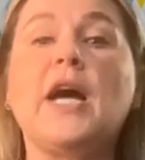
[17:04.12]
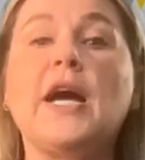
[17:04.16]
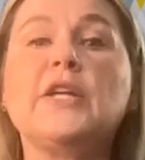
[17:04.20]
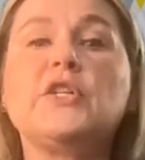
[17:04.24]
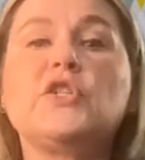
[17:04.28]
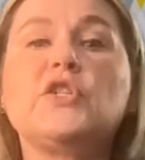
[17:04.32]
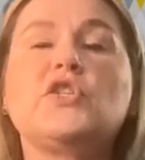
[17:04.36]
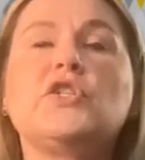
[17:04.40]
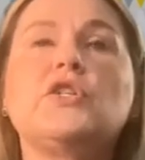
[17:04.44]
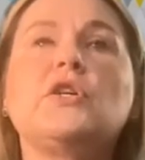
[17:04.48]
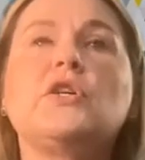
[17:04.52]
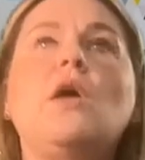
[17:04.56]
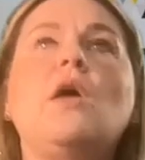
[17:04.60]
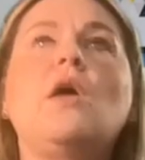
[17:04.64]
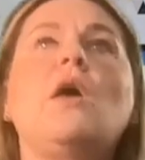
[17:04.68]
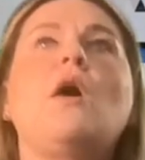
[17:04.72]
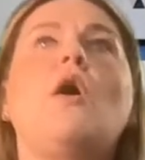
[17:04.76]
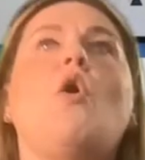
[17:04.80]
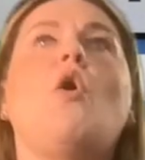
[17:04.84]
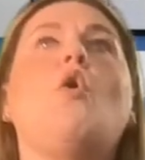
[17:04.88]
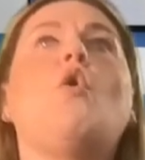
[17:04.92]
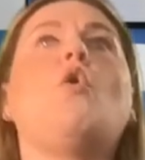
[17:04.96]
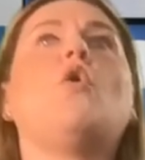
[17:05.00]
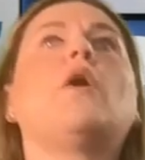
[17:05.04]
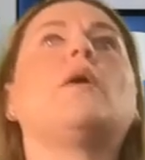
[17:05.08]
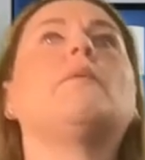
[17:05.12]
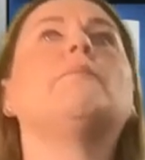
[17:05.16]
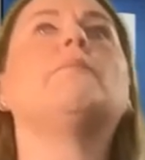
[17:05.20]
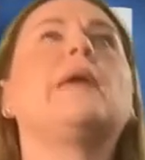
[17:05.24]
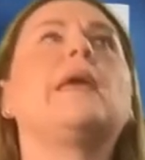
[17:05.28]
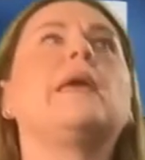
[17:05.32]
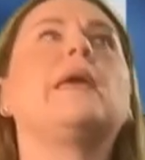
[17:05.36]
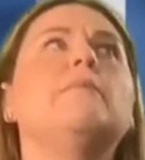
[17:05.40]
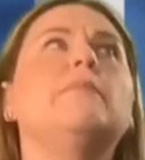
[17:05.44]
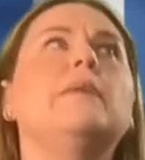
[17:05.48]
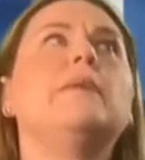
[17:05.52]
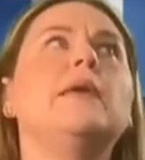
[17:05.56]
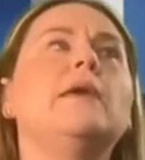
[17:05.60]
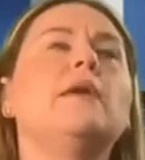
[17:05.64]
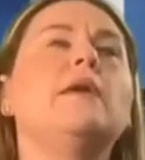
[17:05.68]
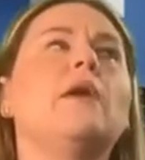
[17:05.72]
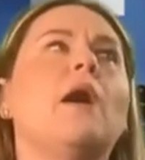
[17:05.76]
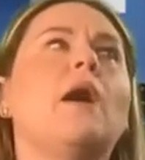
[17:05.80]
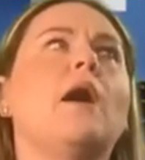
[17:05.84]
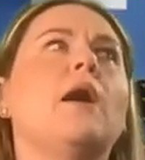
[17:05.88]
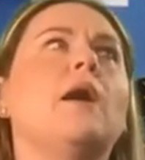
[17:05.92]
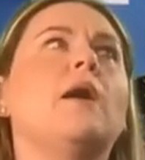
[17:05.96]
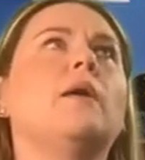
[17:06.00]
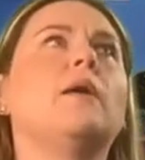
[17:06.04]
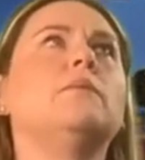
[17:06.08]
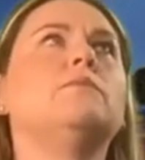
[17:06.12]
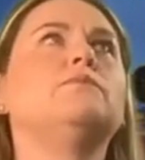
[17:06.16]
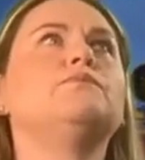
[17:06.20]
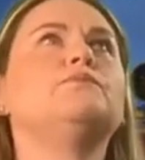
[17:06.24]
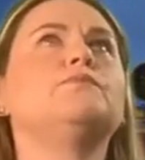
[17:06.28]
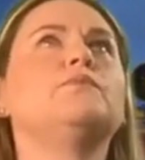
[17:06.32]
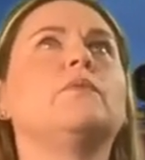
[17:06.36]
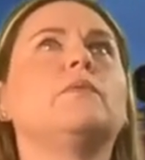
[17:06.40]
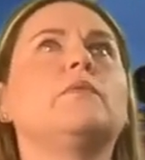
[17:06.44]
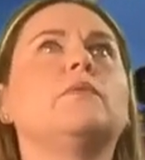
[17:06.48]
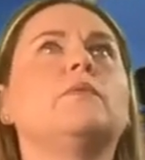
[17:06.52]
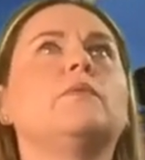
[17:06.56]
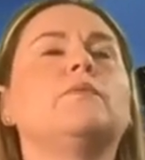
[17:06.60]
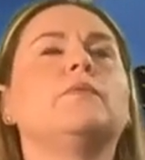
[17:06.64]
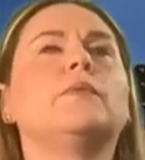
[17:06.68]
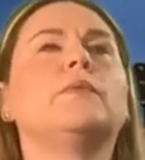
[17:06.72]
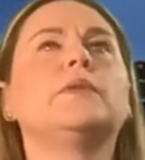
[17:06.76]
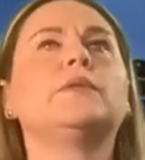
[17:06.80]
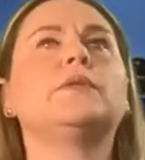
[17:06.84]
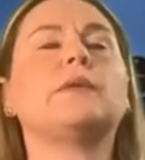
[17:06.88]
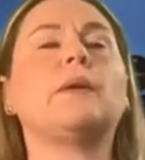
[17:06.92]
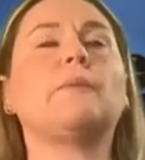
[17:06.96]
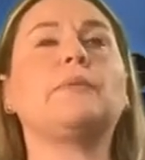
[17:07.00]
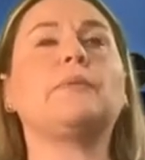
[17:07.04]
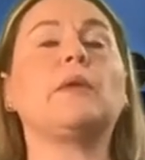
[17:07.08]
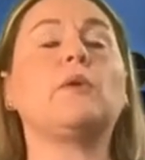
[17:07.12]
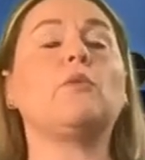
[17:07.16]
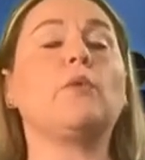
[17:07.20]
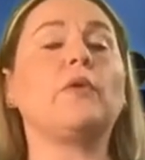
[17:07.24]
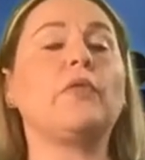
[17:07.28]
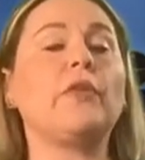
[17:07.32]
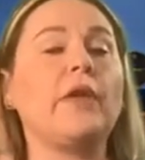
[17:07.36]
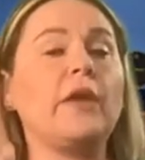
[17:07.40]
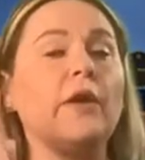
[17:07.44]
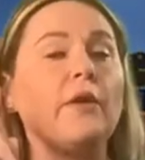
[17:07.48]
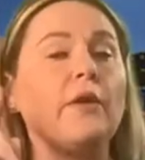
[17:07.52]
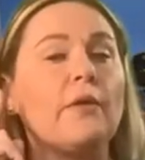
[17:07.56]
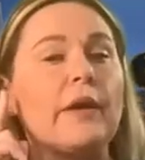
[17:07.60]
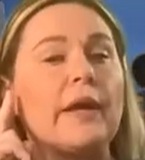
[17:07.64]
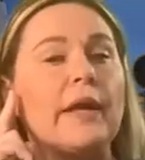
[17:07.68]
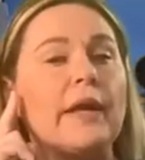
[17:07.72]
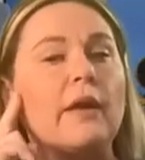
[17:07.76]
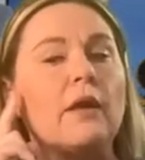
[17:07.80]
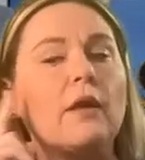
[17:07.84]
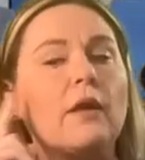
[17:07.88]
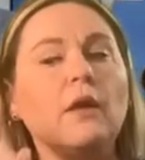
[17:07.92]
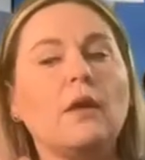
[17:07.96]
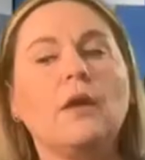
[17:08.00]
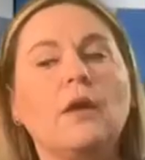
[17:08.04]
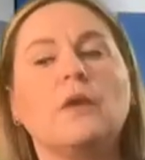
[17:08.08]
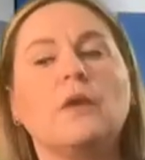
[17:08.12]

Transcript: touch, or maybe something with hearing.